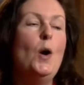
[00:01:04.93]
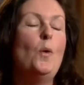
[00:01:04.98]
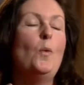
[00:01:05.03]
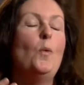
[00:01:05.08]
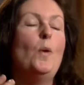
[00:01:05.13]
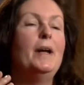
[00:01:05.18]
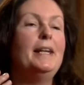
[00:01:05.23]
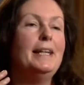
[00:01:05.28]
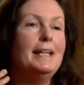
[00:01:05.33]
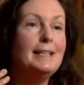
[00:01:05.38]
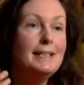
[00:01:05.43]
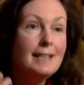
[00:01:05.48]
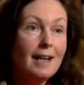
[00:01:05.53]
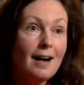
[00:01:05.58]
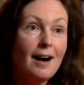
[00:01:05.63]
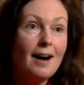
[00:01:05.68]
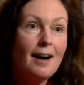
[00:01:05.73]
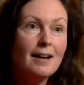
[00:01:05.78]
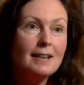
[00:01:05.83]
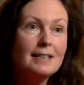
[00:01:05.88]
When it
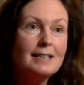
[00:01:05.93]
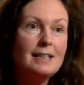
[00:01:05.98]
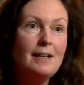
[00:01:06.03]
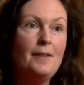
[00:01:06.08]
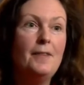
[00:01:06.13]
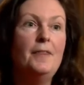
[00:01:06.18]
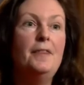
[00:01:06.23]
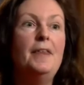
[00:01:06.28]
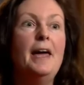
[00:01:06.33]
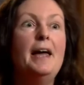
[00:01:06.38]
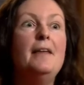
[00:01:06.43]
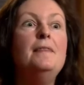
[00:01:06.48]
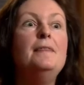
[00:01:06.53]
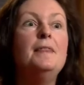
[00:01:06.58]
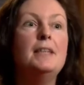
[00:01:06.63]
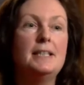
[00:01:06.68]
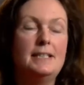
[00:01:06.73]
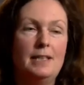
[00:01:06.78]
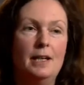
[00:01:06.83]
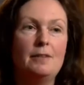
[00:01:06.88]
does,
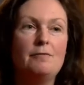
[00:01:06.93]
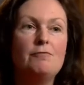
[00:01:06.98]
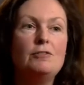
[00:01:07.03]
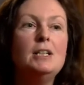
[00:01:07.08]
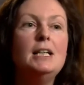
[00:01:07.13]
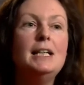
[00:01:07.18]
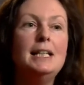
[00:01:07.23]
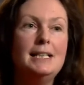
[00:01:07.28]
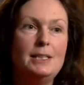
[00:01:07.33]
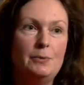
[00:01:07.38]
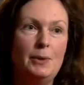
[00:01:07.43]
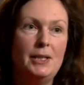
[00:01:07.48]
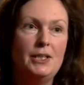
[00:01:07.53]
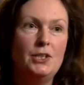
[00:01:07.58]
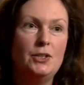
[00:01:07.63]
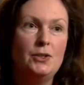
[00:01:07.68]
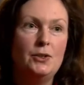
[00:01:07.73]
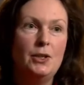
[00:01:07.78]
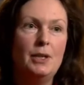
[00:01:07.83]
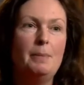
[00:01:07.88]
then the sun really
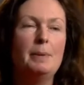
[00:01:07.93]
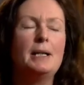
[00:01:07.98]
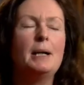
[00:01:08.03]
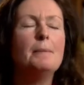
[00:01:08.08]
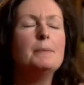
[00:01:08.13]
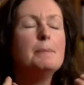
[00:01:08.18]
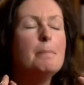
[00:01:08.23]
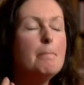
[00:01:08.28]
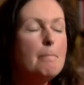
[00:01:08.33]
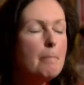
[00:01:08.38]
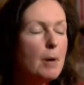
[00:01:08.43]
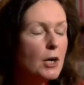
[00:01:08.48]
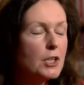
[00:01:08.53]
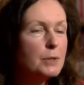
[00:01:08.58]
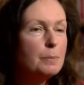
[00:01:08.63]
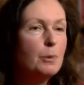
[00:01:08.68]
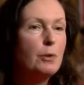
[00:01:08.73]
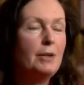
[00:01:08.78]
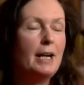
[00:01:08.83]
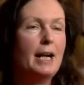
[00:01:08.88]
switches on. It becomes
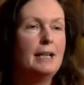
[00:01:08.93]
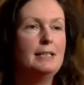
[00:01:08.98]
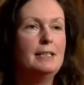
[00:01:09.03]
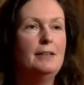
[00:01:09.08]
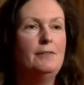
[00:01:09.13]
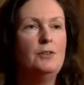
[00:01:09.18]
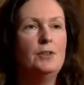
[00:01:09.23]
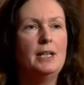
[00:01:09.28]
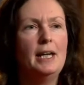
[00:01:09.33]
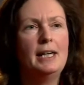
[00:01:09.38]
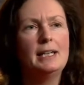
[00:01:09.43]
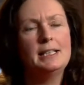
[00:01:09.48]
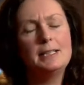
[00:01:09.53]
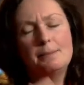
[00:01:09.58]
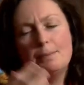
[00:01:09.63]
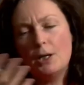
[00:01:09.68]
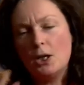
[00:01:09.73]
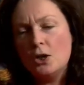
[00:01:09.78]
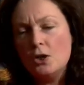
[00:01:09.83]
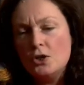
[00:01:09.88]
much more active. You get
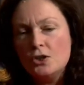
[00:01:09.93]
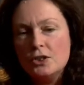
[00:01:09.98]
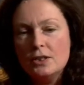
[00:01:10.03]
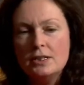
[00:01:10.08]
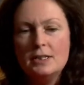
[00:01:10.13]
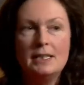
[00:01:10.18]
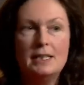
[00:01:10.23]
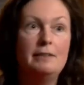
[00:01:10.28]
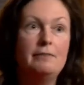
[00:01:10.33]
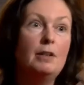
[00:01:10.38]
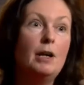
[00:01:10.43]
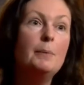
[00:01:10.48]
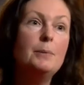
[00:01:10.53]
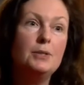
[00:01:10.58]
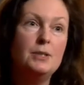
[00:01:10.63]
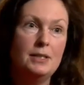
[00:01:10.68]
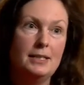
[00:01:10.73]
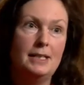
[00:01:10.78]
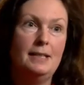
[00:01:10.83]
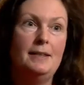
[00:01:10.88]
explosions and
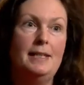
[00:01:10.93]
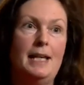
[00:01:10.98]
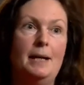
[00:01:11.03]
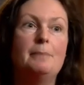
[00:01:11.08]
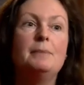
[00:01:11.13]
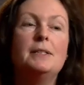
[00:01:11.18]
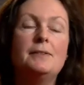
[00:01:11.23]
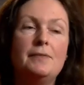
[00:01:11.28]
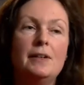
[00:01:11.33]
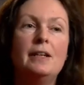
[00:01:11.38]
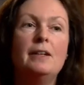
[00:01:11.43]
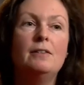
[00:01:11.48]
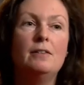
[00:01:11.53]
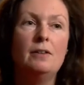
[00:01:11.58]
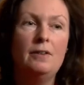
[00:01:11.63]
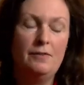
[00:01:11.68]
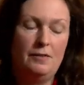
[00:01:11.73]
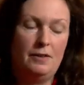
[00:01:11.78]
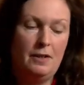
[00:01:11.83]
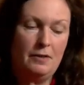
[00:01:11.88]
eruptions in the atmosphere
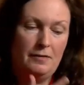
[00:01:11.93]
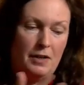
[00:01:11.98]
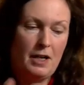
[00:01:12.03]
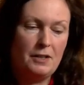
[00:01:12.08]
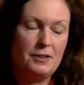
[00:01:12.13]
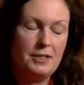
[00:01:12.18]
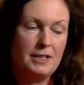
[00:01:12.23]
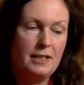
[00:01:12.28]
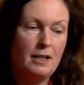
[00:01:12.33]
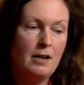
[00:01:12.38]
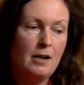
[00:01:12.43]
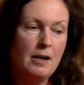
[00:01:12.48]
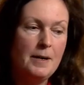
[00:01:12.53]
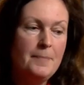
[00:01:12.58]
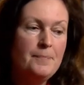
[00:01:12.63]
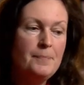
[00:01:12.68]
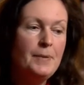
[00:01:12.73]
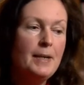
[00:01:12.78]
of our star.